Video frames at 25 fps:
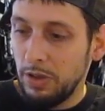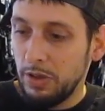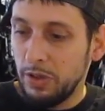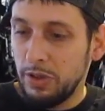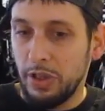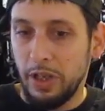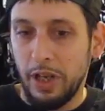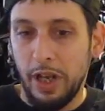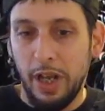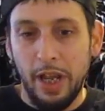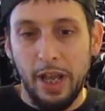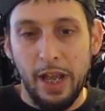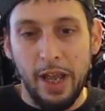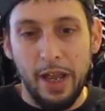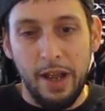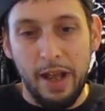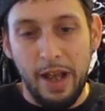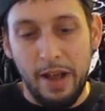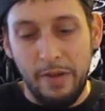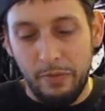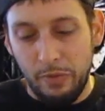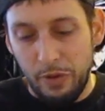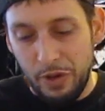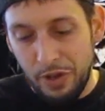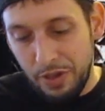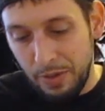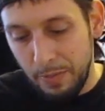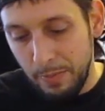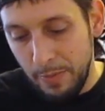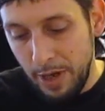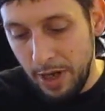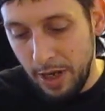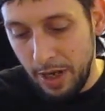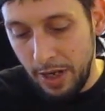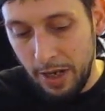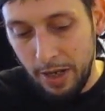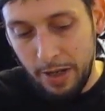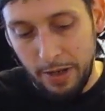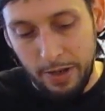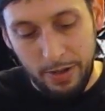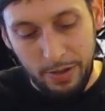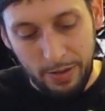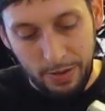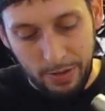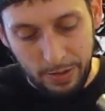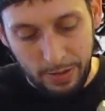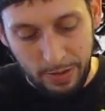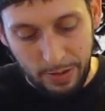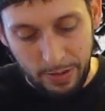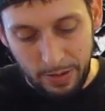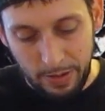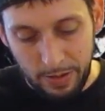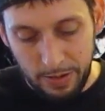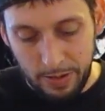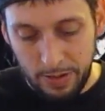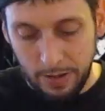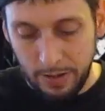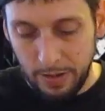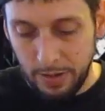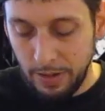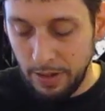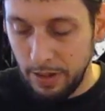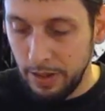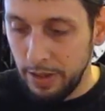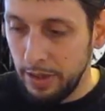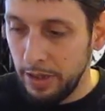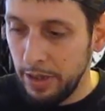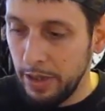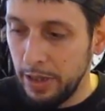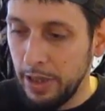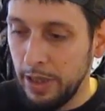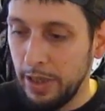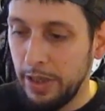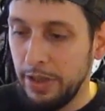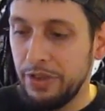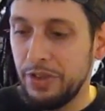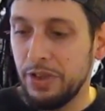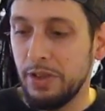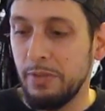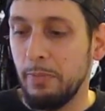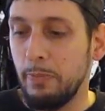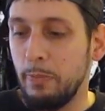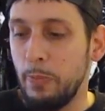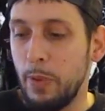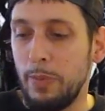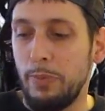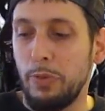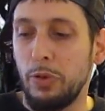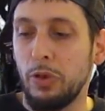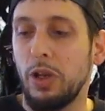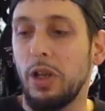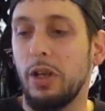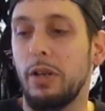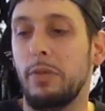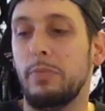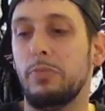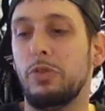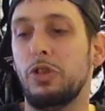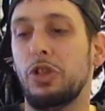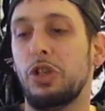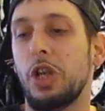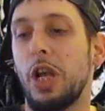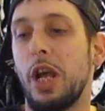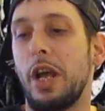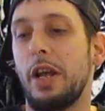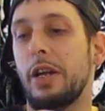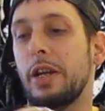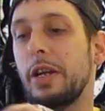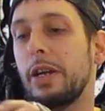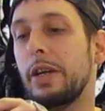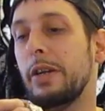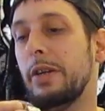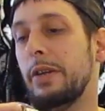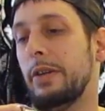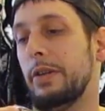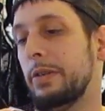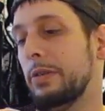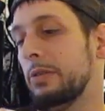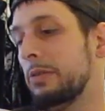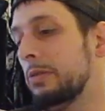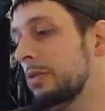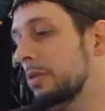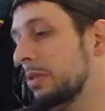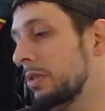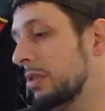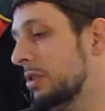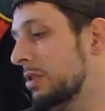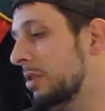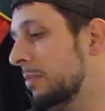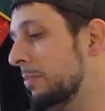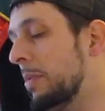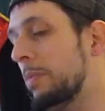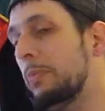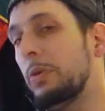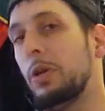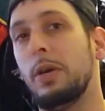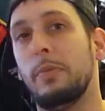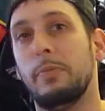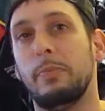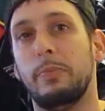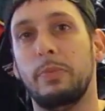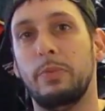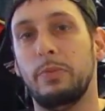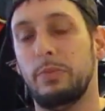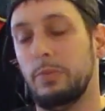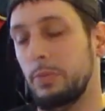today I have with me some bubblegum shatter. Bubblegum.